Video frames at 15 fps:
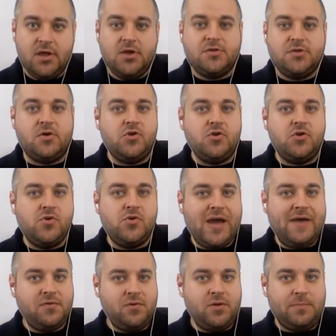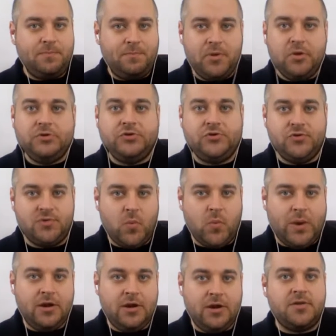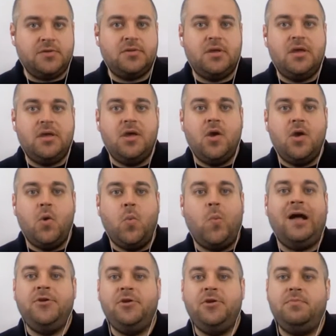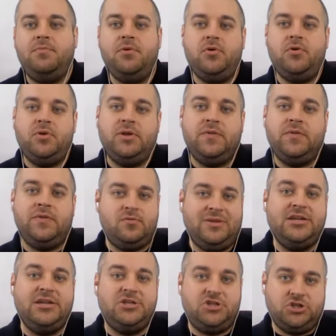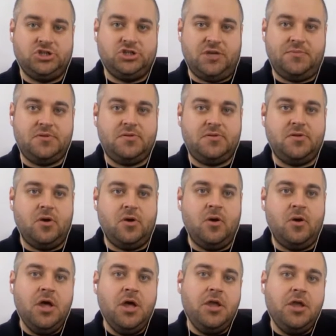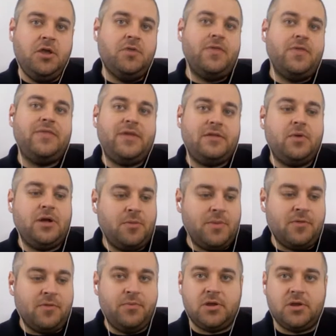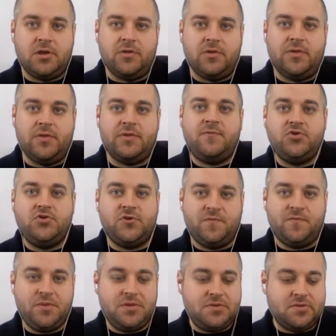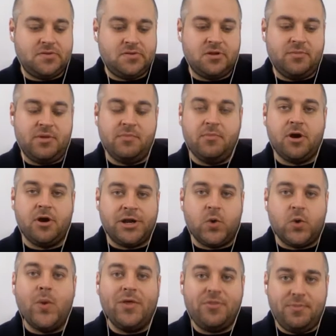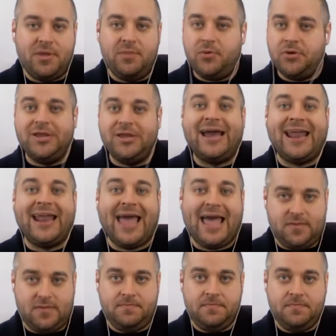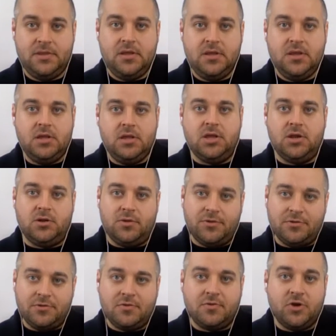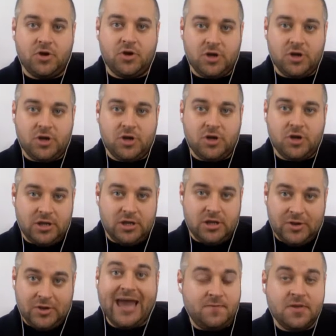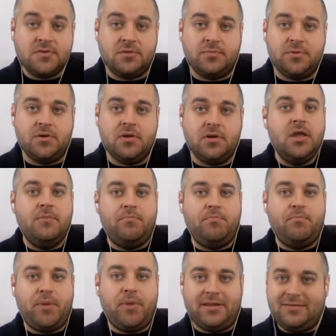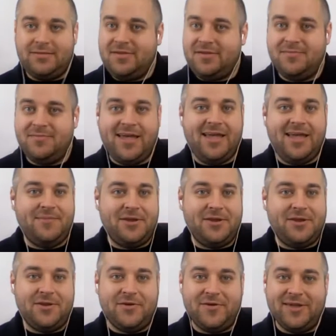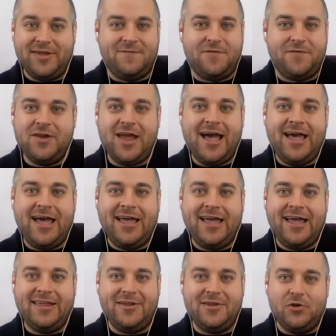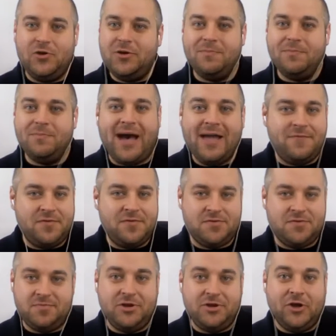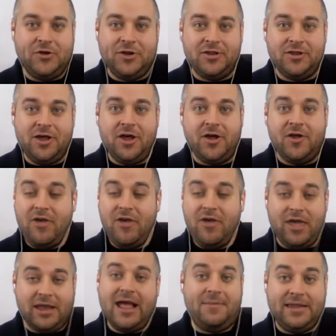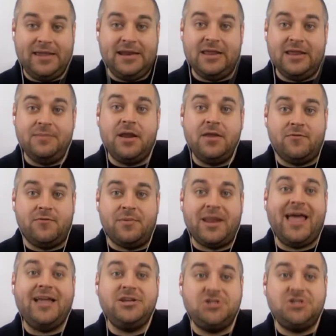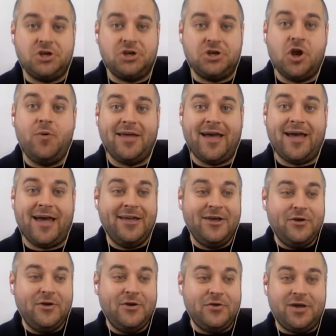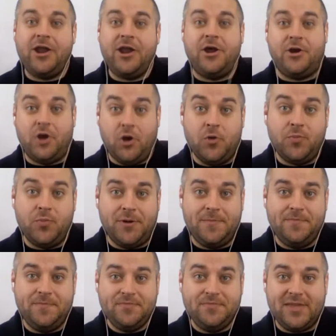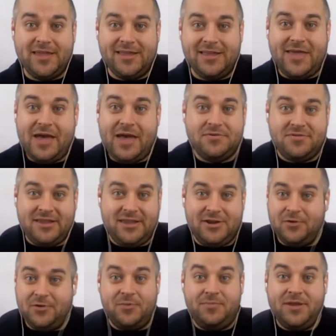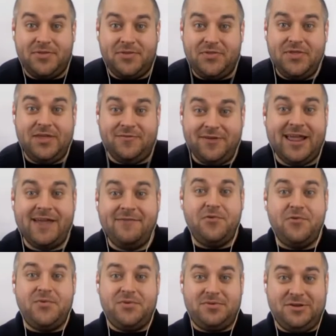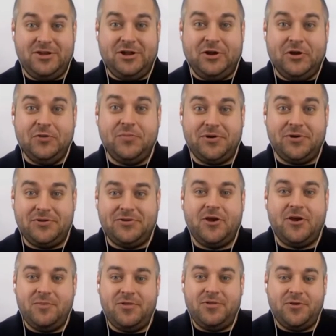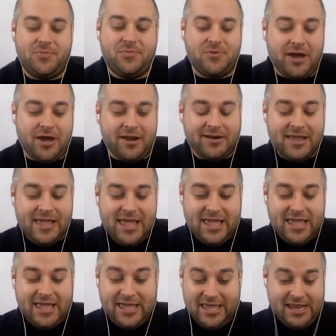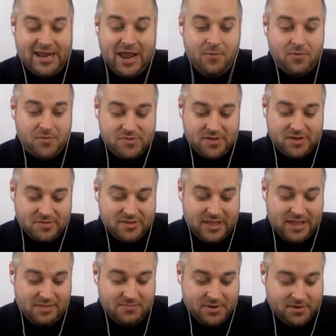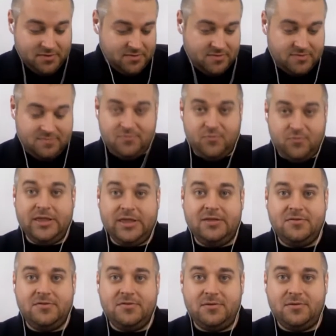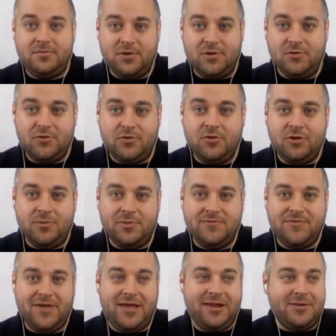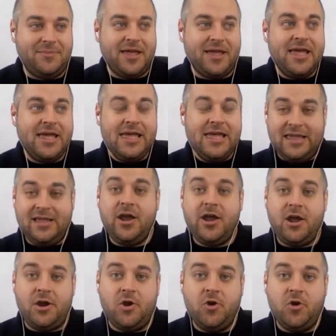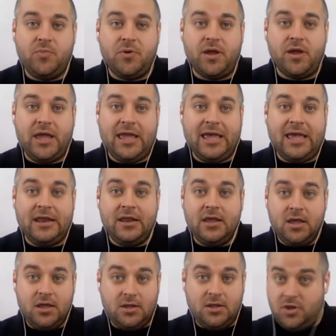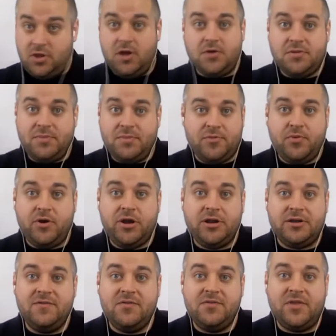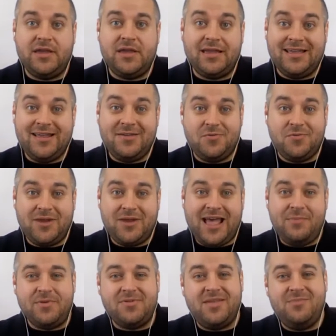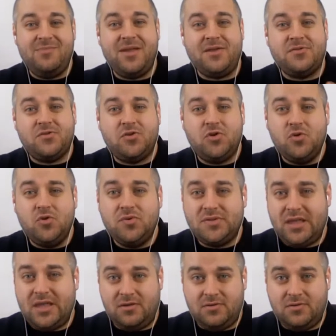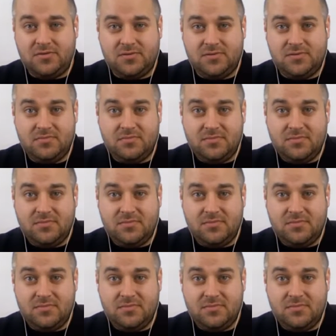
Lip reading: So you have to build your awareness while you're building these relationships. So, that's why I talk about in the book, that the future of business is going to be marketing with people, not at them. So you got to be visible, but at the same time, again, if you're not, you can buy visibility all day long and not make any money from it. I actually know a guy who got on Oprah, and that was like, the big thing, right? Everyone wants to get on Oprah to talk about their product, and I won't say his name because it's really easy to, Google him and find him, but he got on Oprah and talks about the product and everything. Guess what happens? He makes 2 sales.